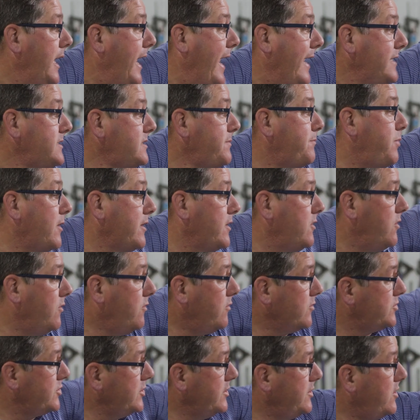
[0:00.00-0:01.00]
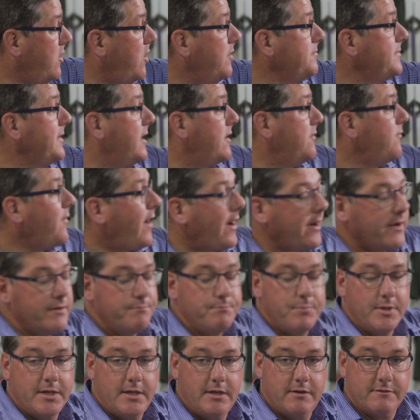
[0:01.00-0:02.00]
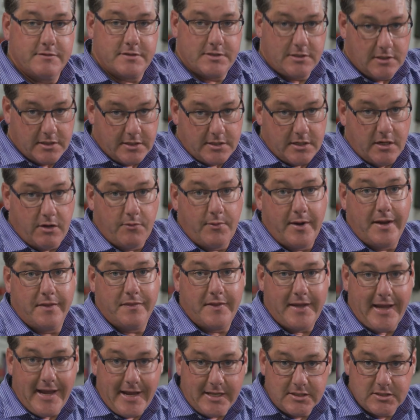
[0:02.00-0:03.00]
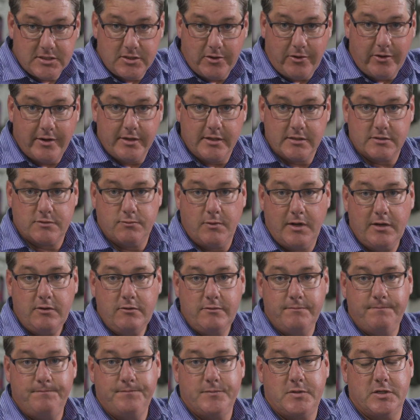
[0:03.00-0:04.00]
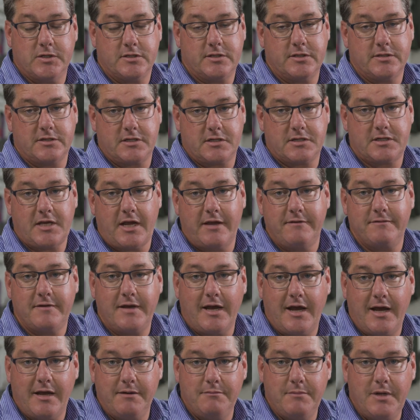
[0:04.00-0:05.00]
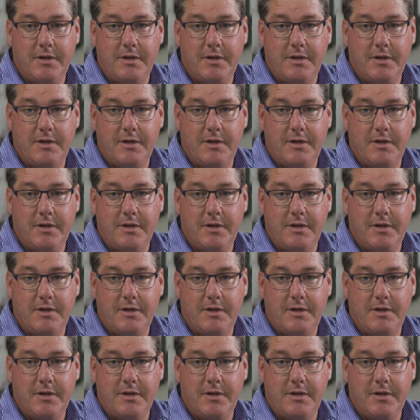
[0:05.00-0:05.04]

As a precaution, I'm going to run a bead of silicone around the outside as well, just as a safeguard